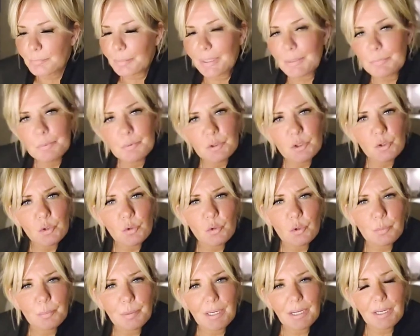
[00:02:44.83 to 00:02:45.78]
people would
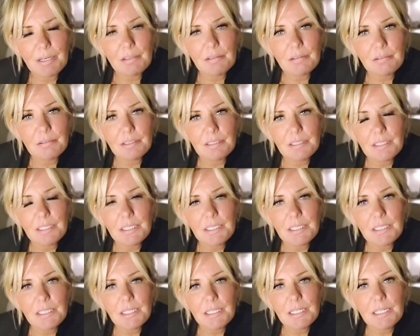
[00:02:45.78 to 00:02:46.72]
talk about
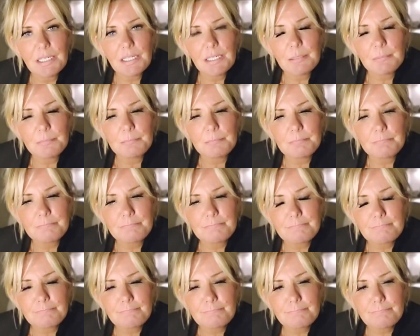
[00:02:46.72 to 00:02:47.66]
getting